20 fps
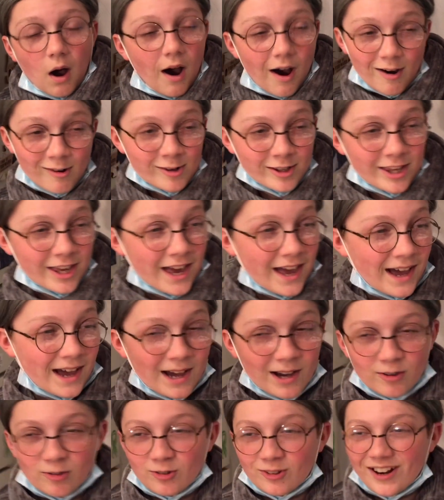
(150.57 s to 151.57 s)
Oh yeah,
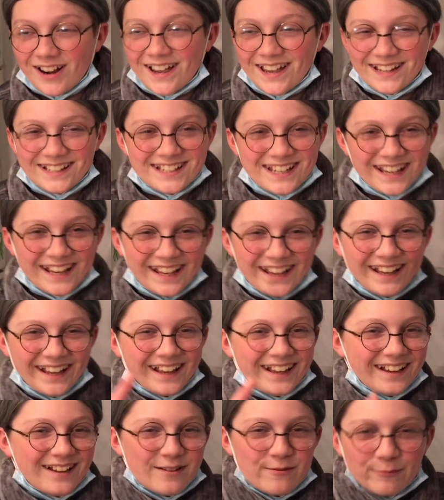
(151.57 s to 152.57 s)
right.
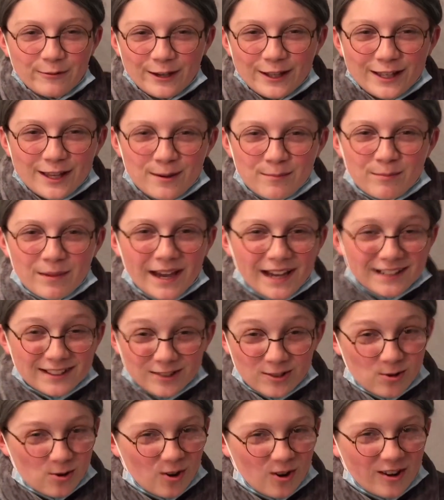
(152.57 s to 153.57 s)
Welcome back to
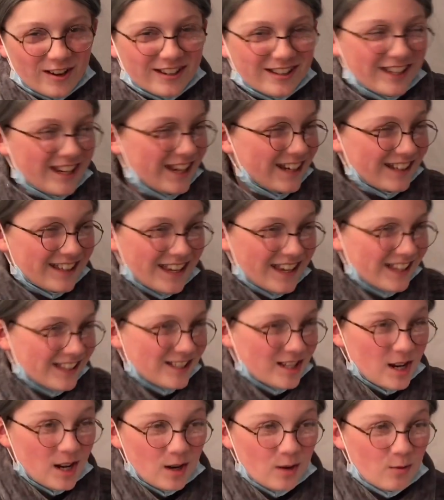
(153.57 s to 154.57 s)
Quarantine
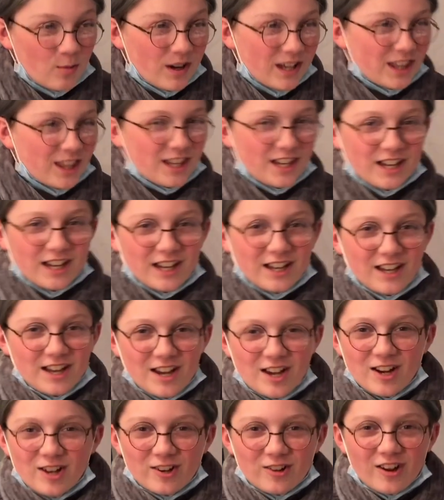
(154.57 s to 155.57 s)
Kitchen with
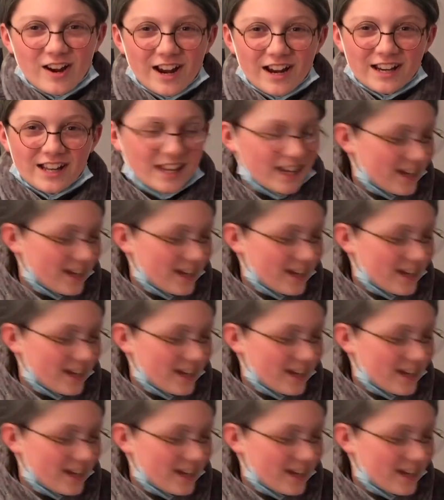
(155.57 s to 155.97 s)
Granny.